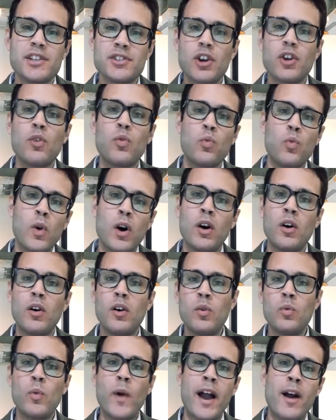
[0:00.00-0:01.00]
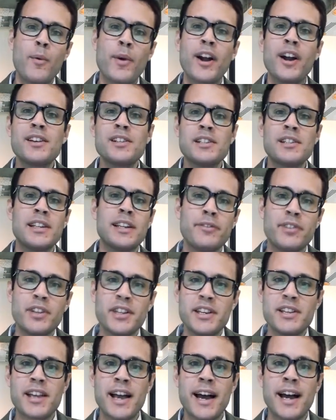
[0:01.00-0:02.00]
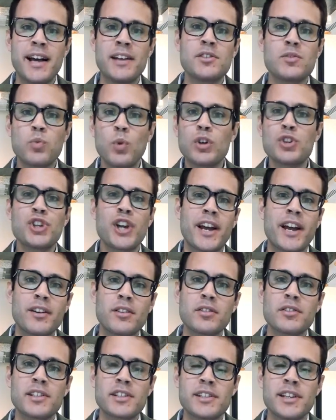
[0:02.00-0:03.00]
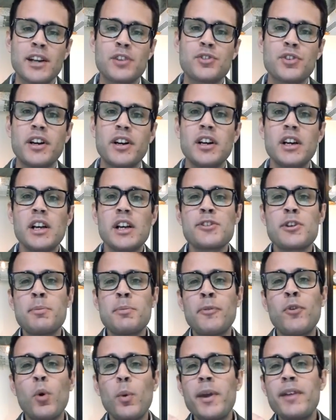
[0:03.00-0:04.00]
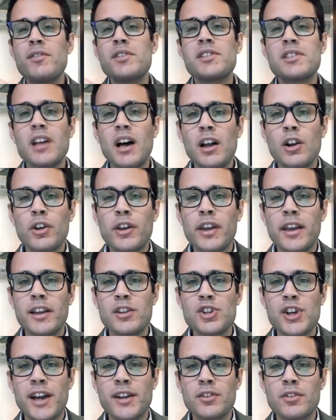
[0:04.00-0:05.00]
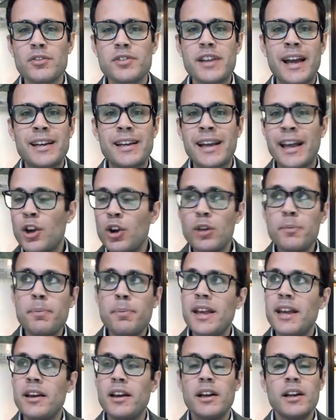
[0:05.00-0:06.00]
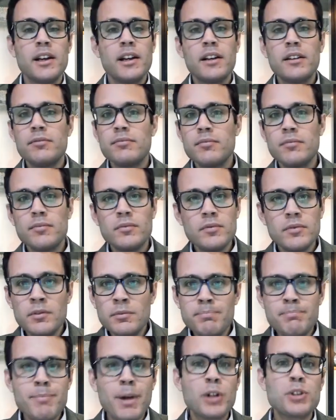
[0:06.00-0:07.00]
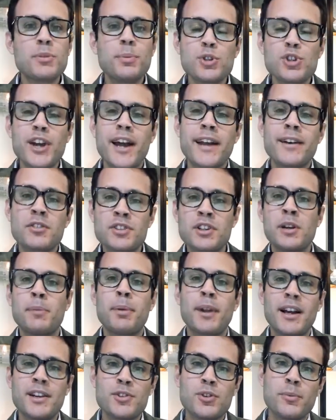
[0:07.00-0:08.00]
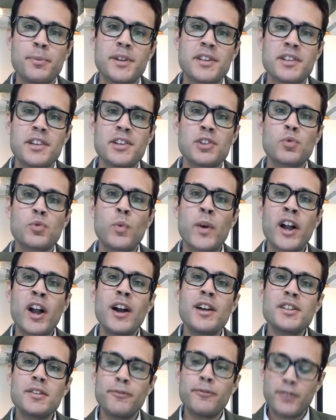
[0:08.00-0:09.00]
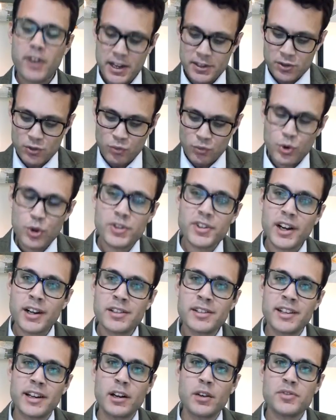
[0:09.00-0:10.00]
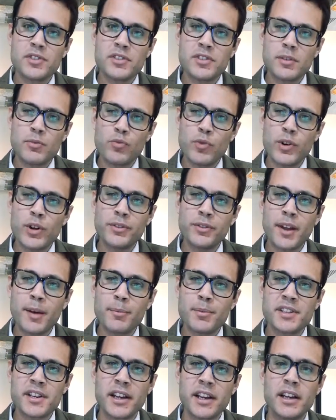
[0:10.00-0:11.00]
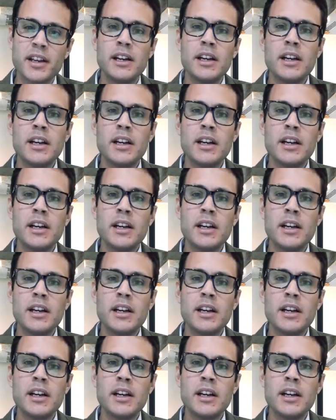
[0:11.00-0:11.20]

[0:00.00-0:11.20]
So where we're going to deliver these ads, what channels, etc. So before we even start looking at channels, and it could be multiple channels that apply to your business, we're going to first root ourselves in some real numbers here.